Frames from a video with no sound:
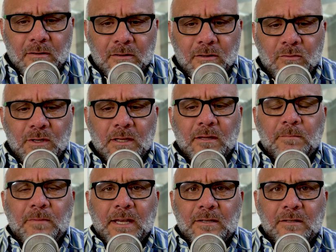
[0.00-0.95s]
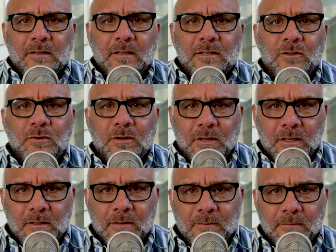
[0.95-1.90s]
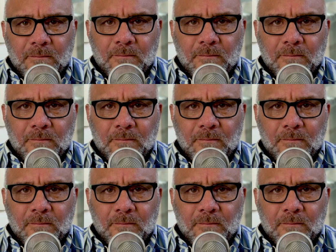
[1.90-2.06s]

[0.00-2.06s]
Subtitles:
You did the best that you could